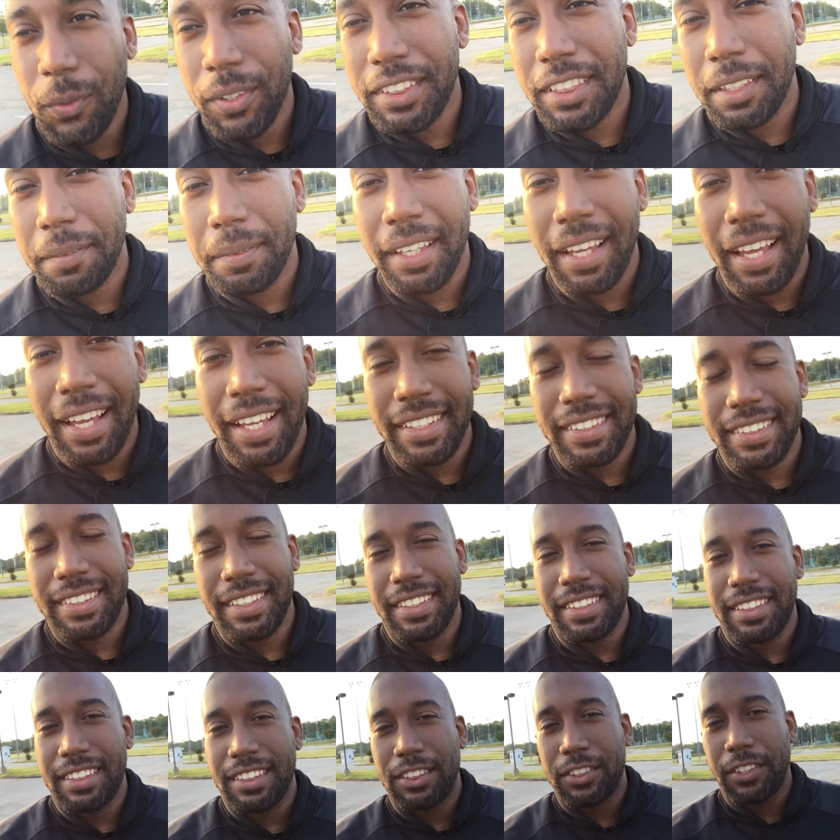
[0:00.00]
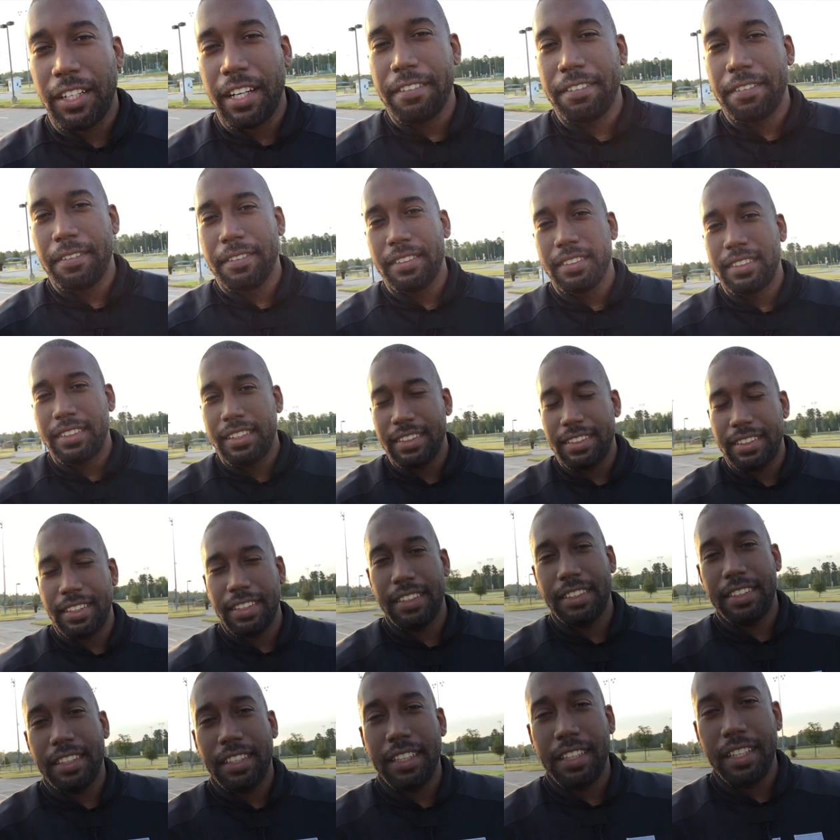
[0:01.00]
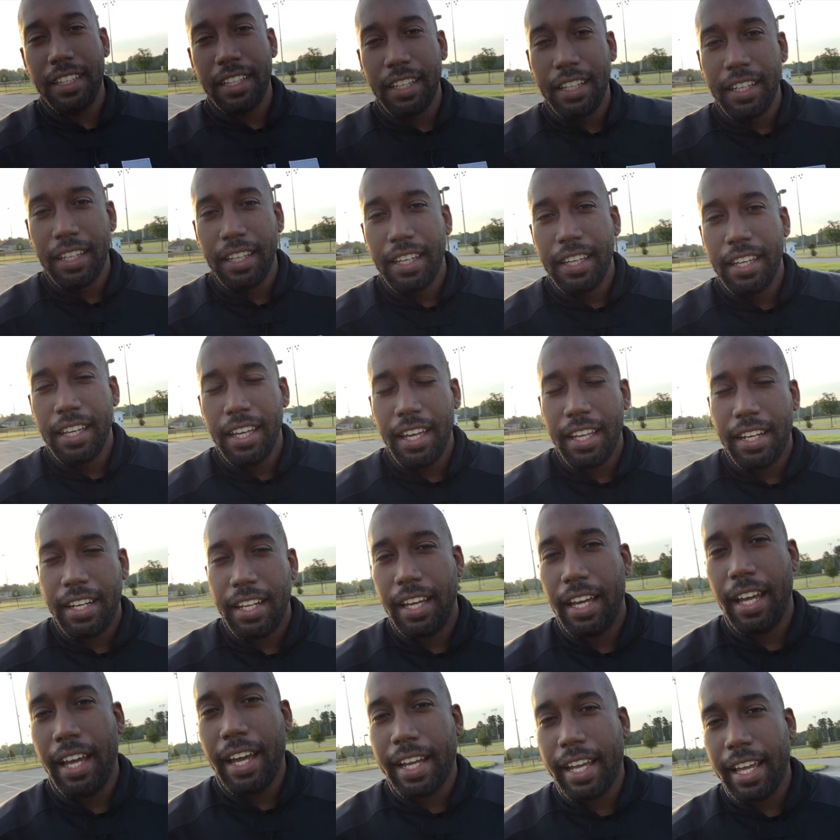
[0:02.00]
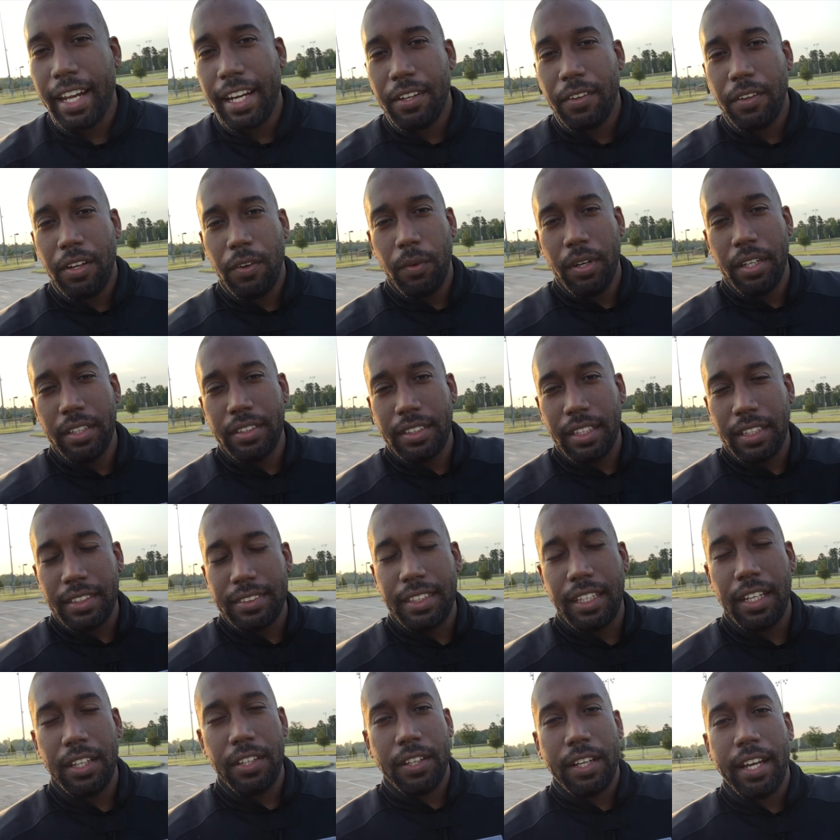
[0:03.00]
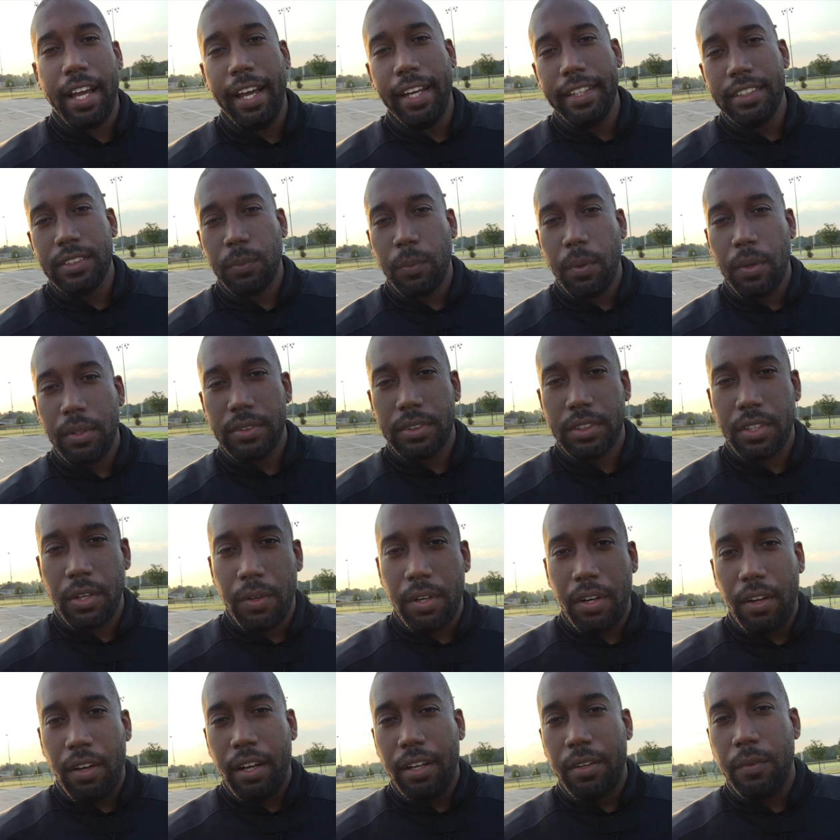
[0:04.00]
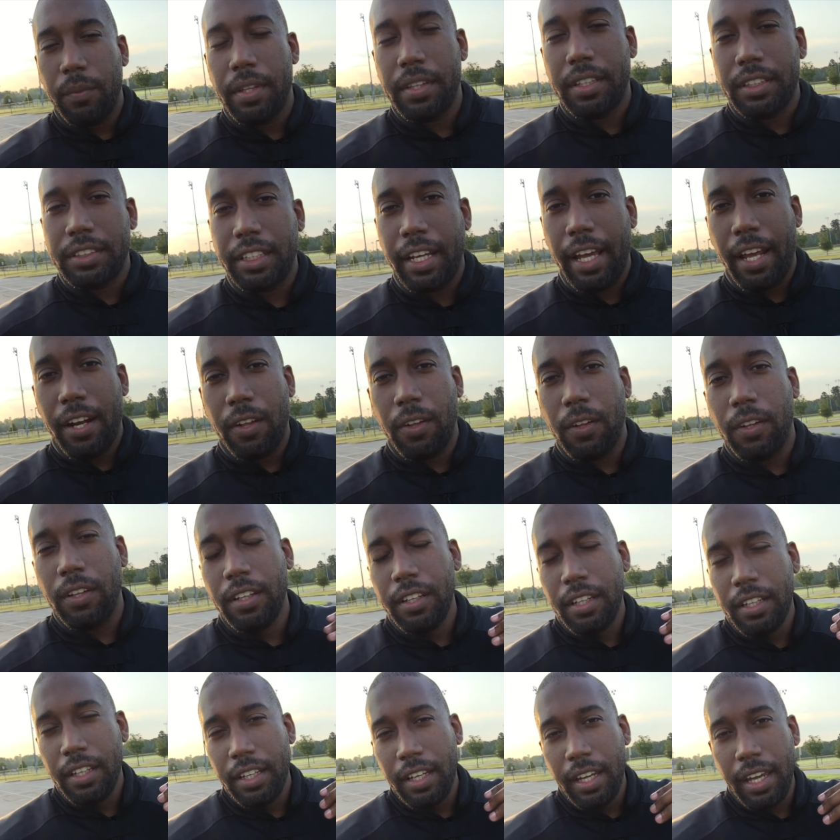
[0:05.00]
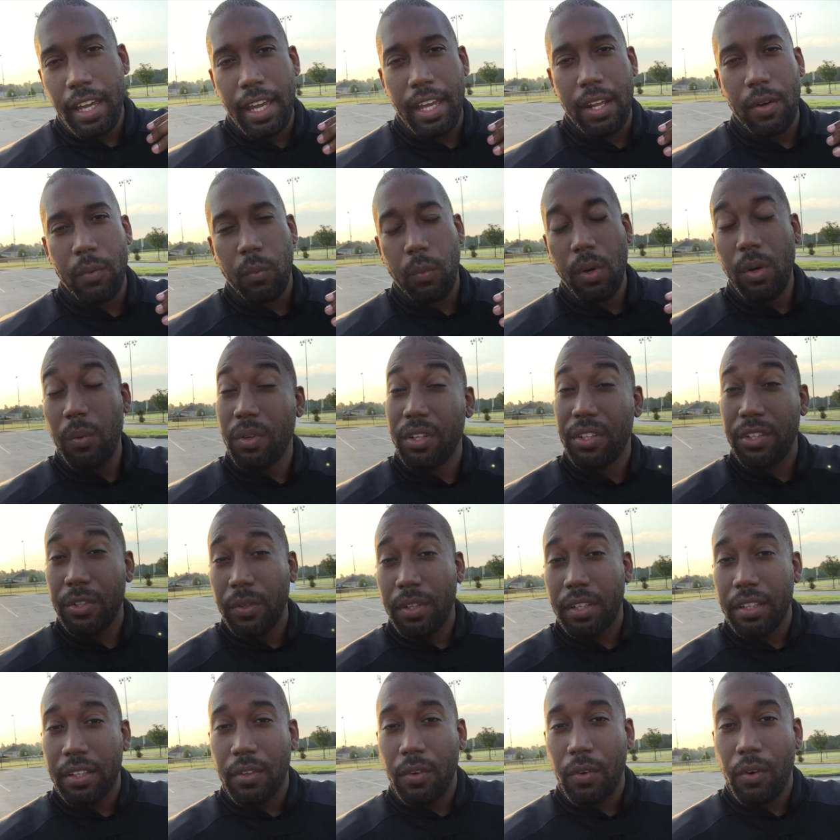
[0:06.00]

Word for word: What's up guys? This is Trey from TTG and uh, I kind of wanted to tell you guys what's going on with the channel and what we're doing